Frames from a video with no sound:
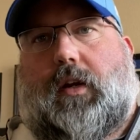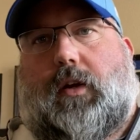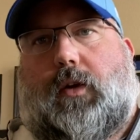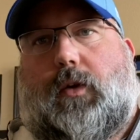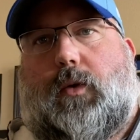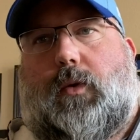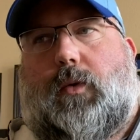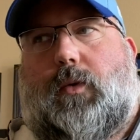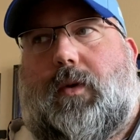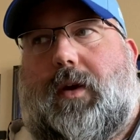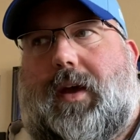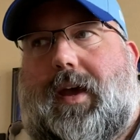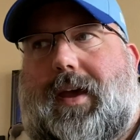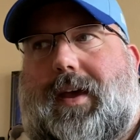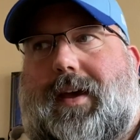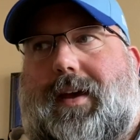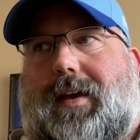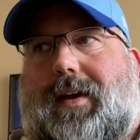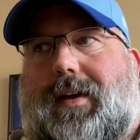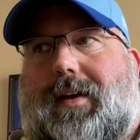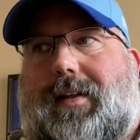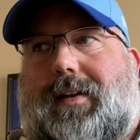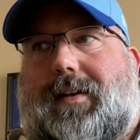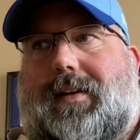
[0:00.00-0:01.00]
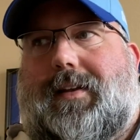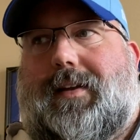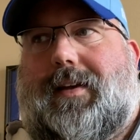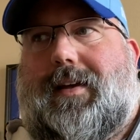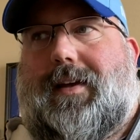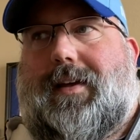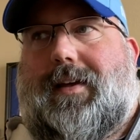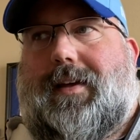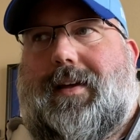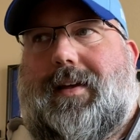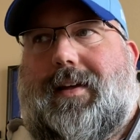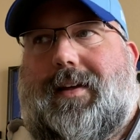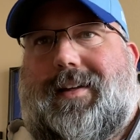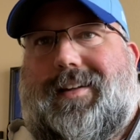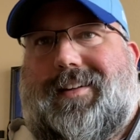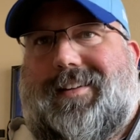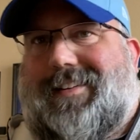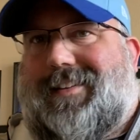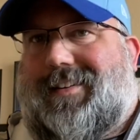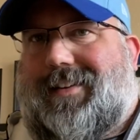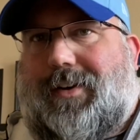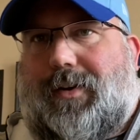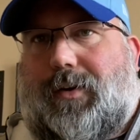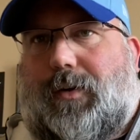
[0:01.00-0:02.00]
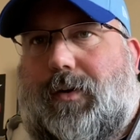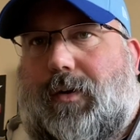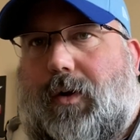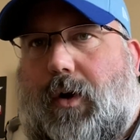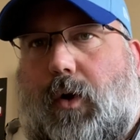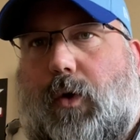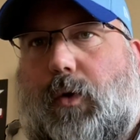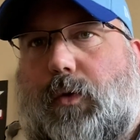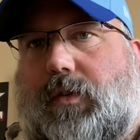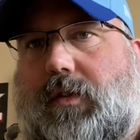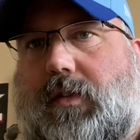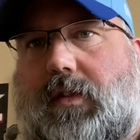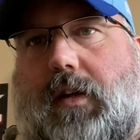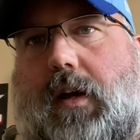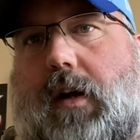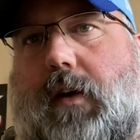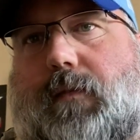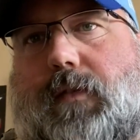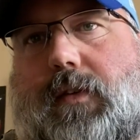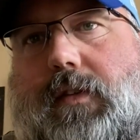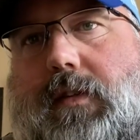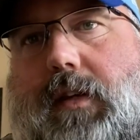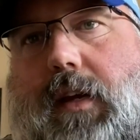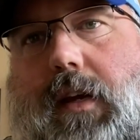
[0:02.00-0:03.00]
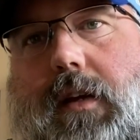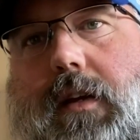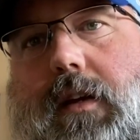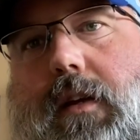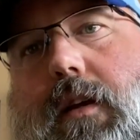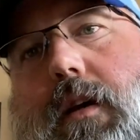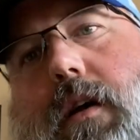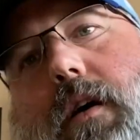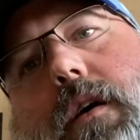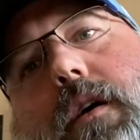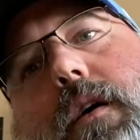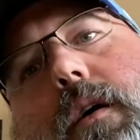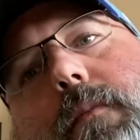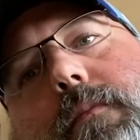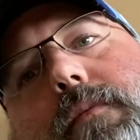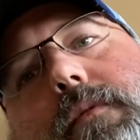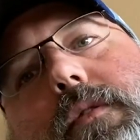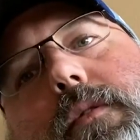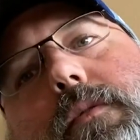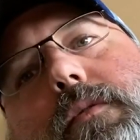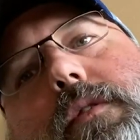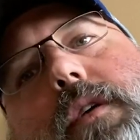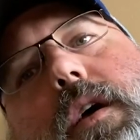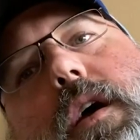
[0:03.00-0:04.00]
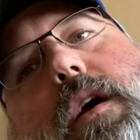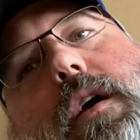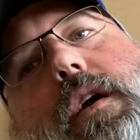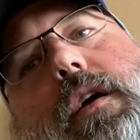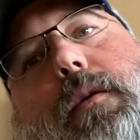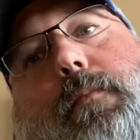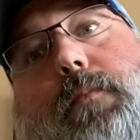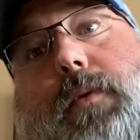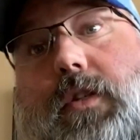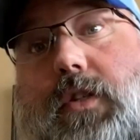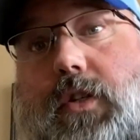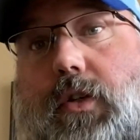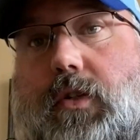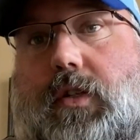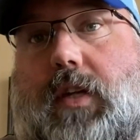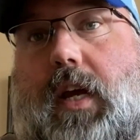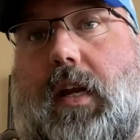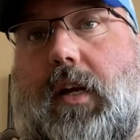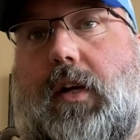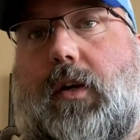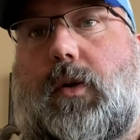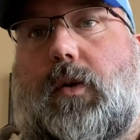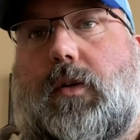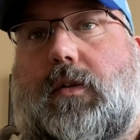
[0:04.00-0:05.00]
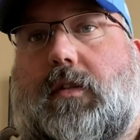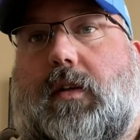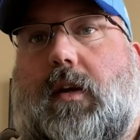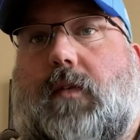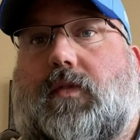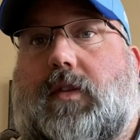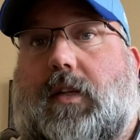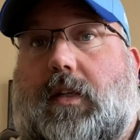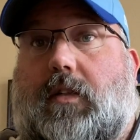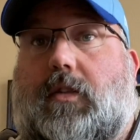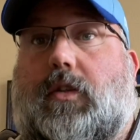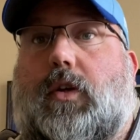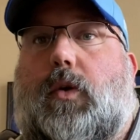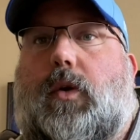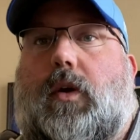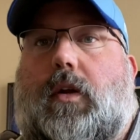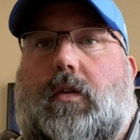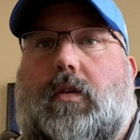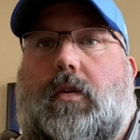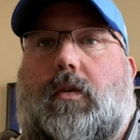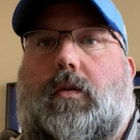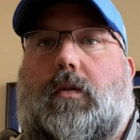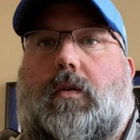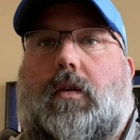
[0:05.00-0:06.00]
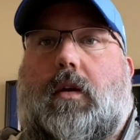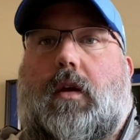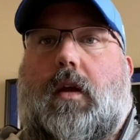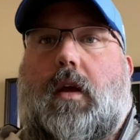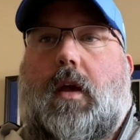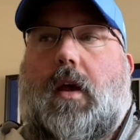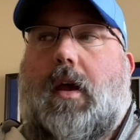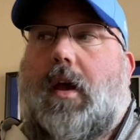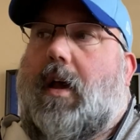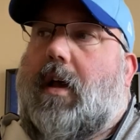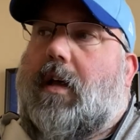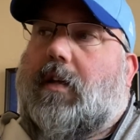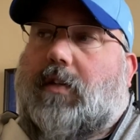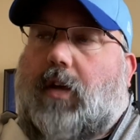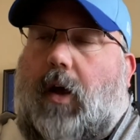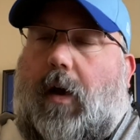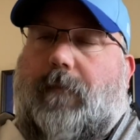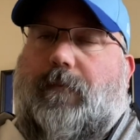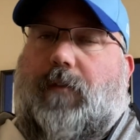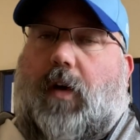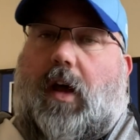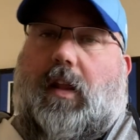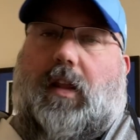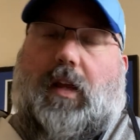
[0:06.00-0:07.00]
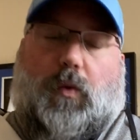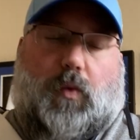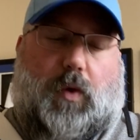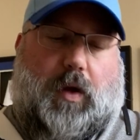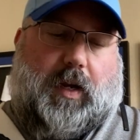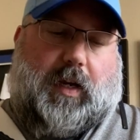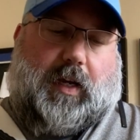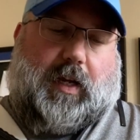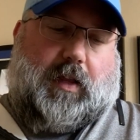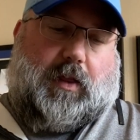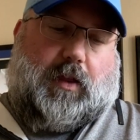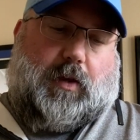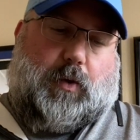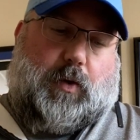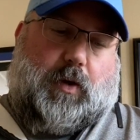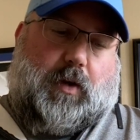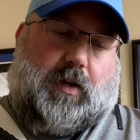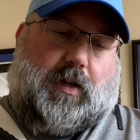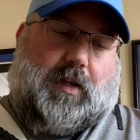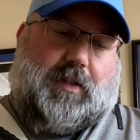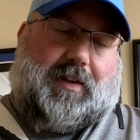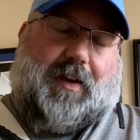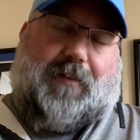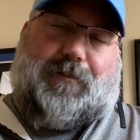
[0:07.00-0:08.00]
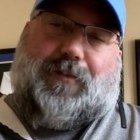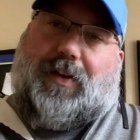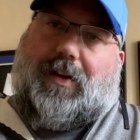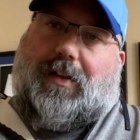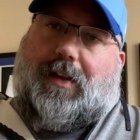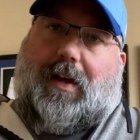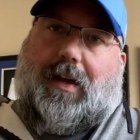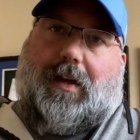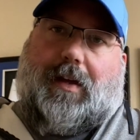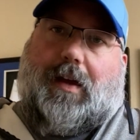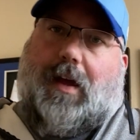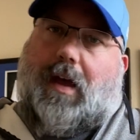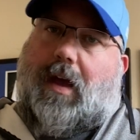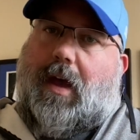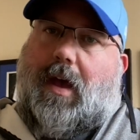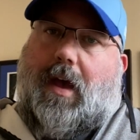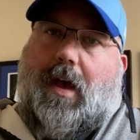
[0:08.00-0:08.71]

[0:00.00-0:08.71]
you. And your old self is like, oh, I'm so tired. But your 10 year old self is like, do it, dude. So I finally want to get through it because I feel like